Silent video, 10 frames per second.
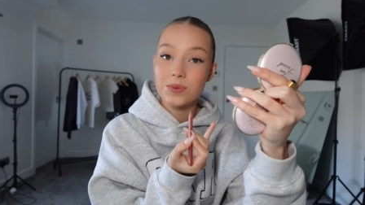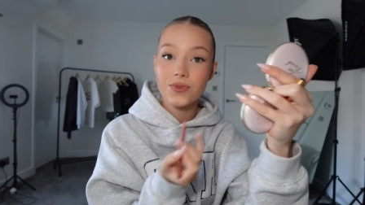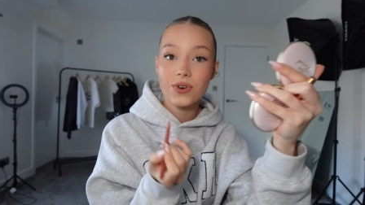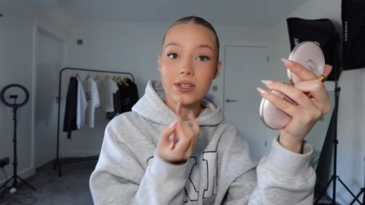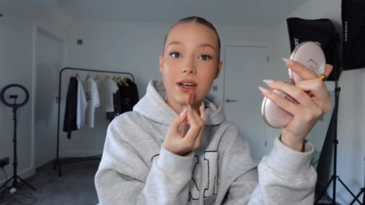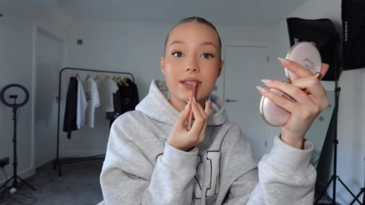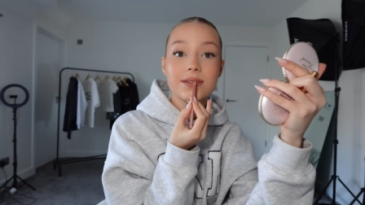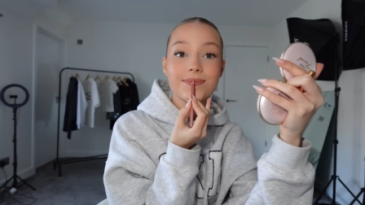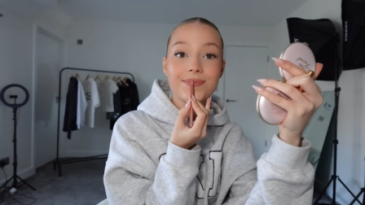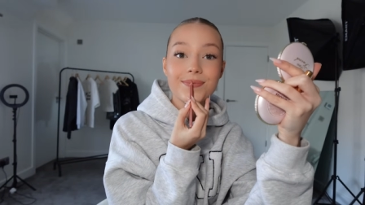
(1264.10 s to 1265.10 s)
before his
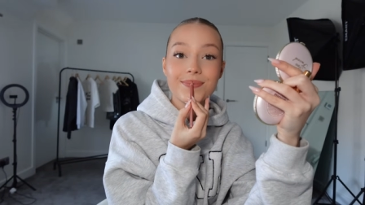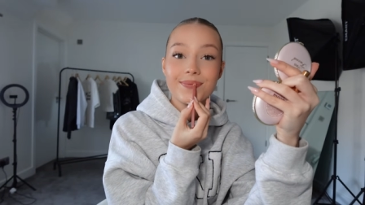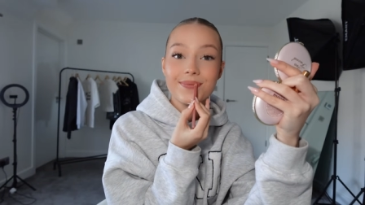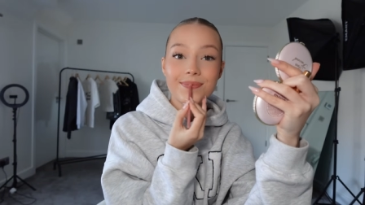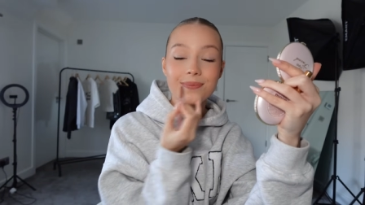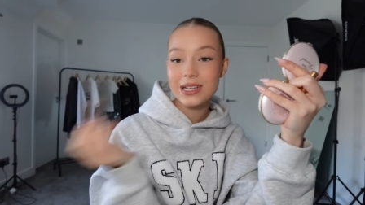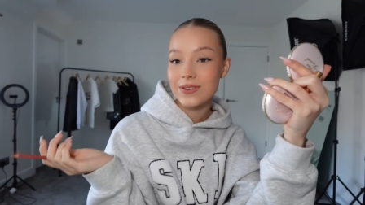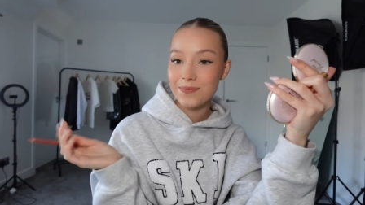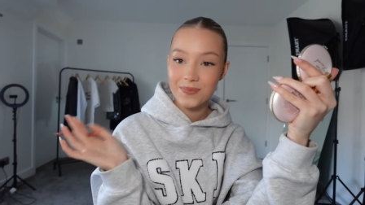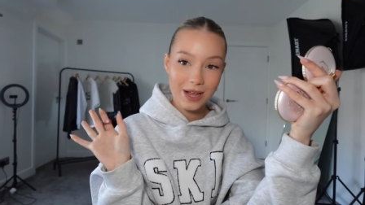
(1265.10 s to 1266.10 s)
eyes. But it's
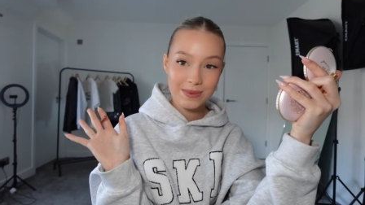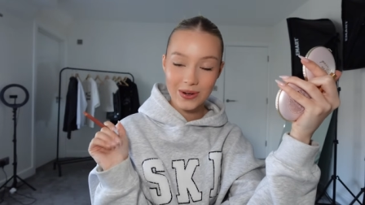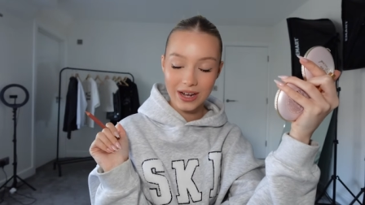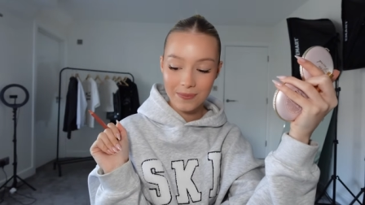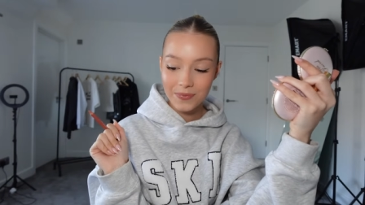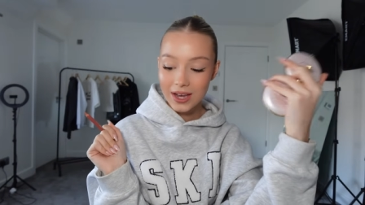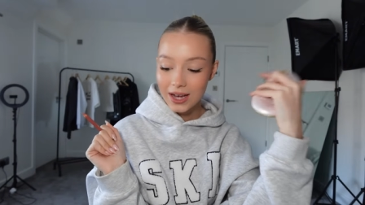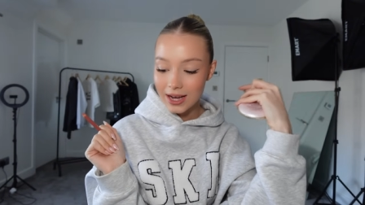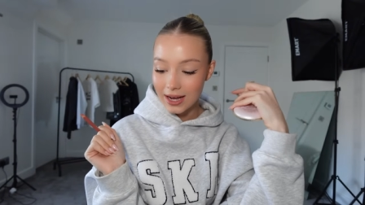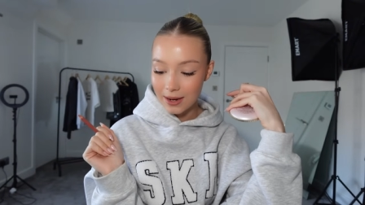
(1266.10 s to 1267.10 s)
fine, I'm still here.
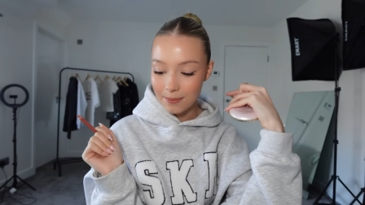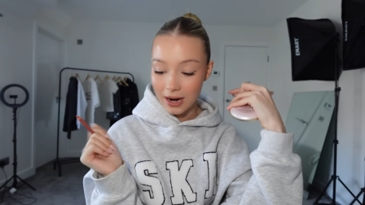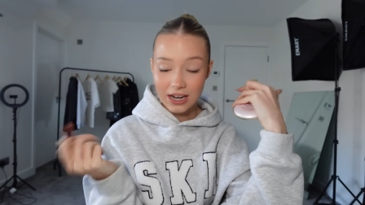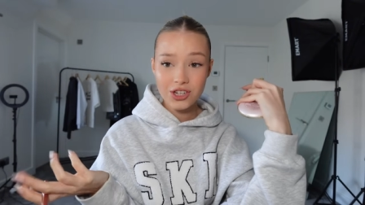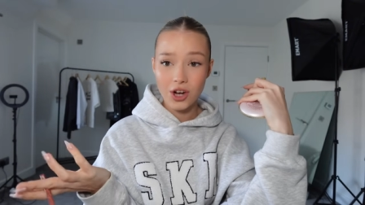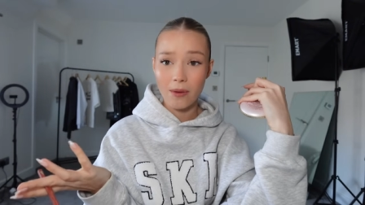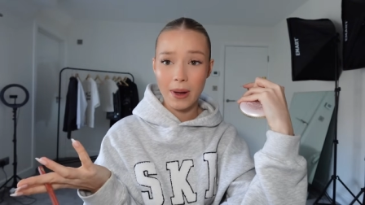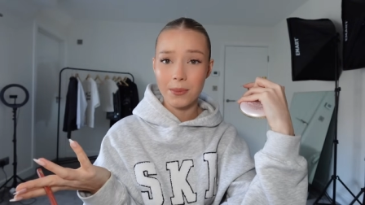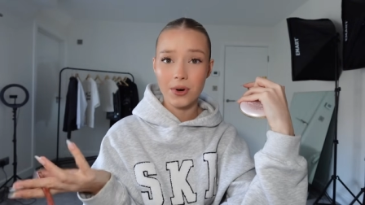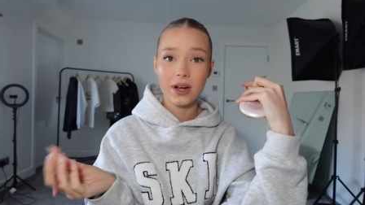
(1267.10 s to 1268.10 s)
Um, I actually don't
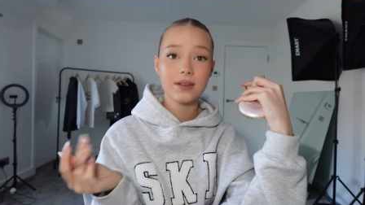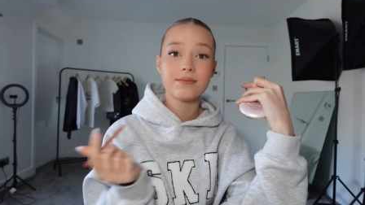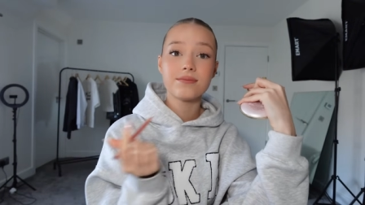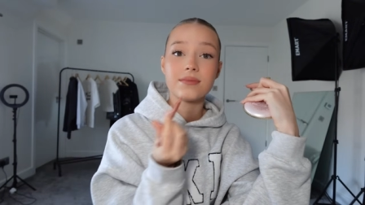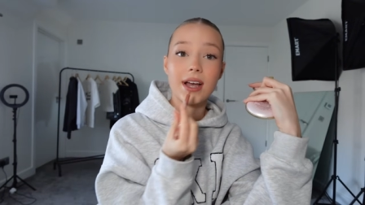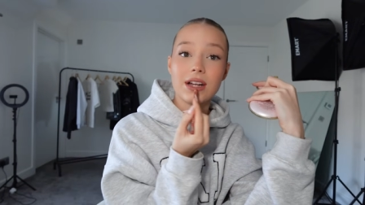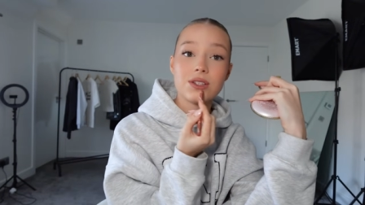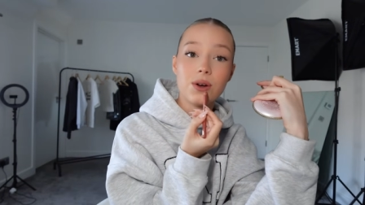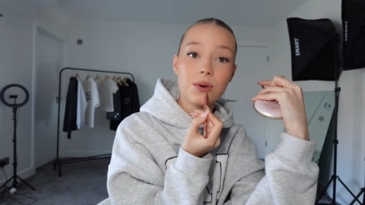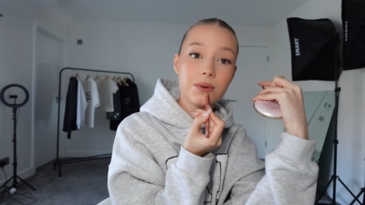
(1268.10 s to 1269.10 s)
remember it at
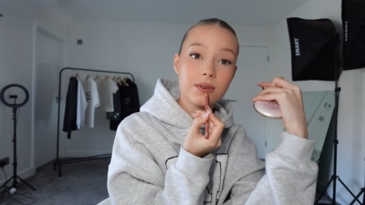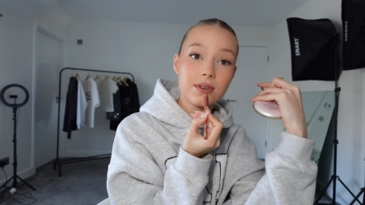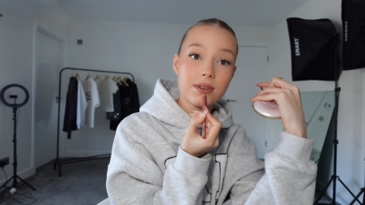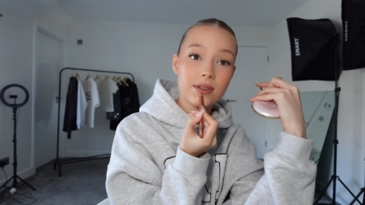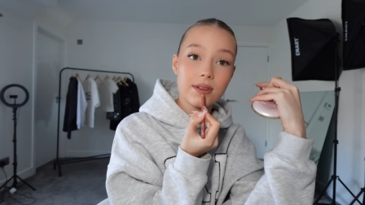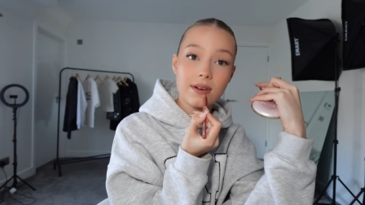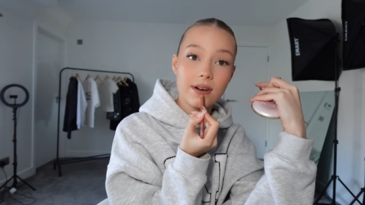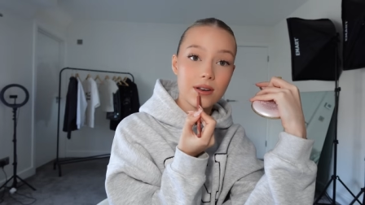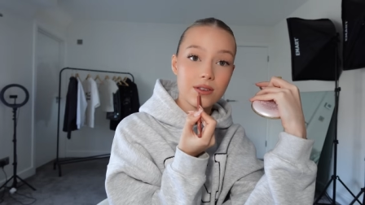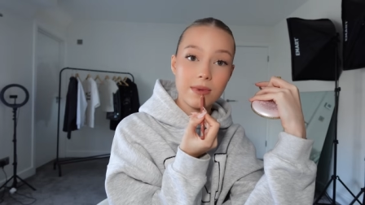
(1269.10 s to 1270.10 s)
all.
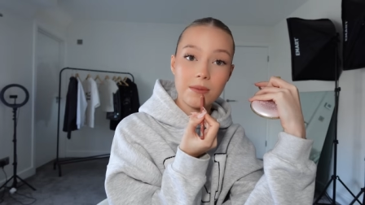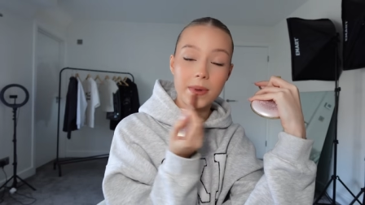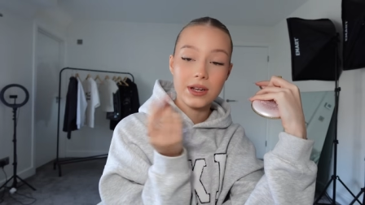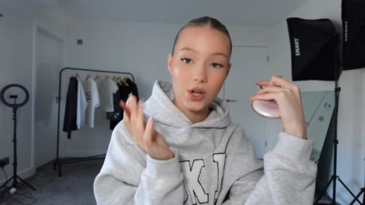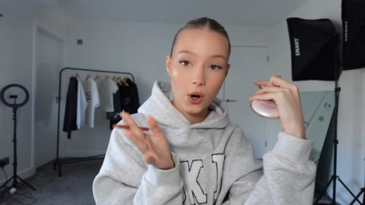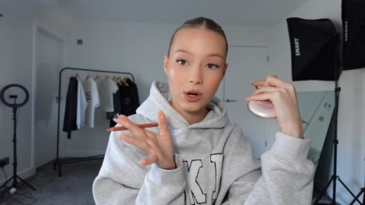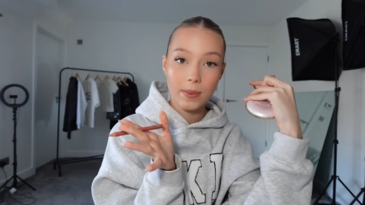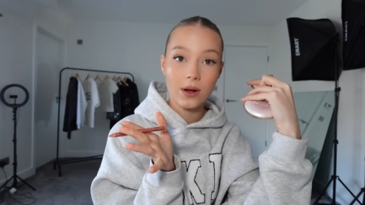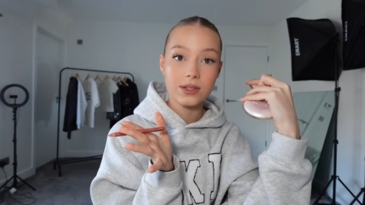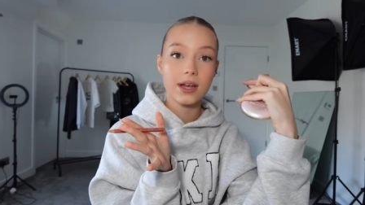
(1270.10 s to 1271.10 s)
I just remember being told
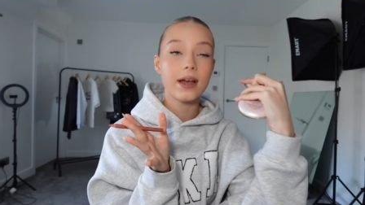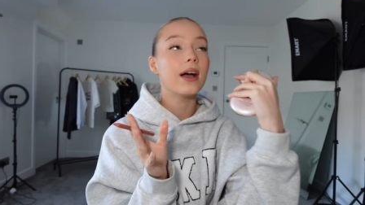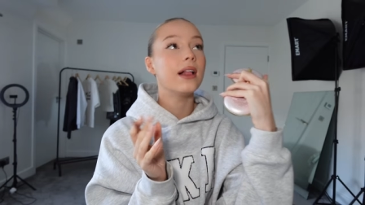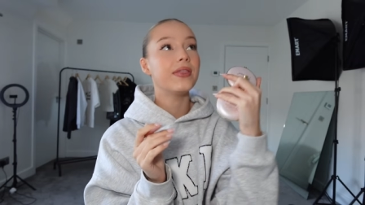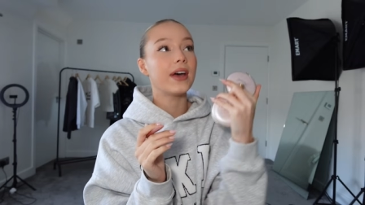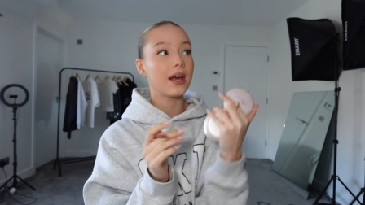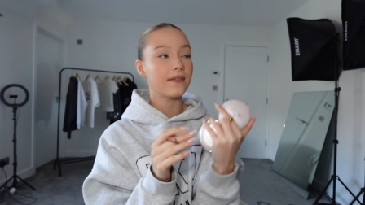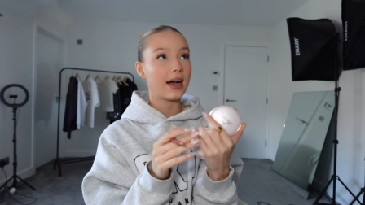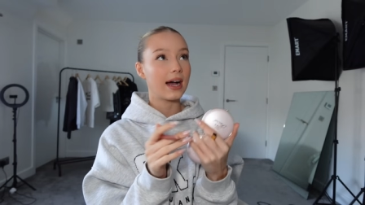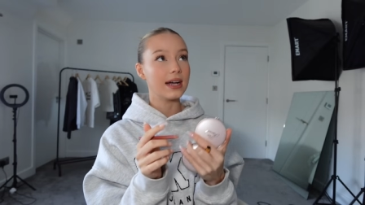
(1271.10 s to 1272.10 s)
about it. And then I've
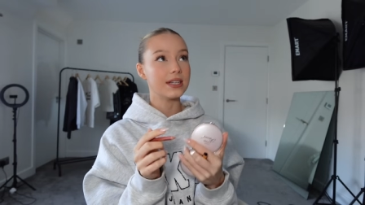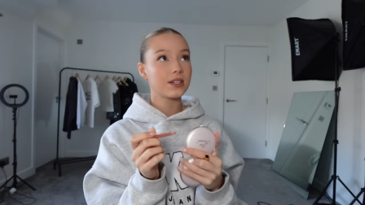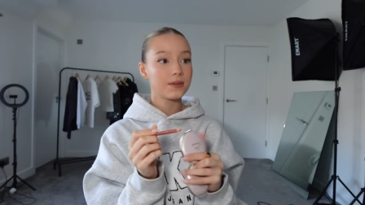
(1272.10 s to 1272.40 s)
had,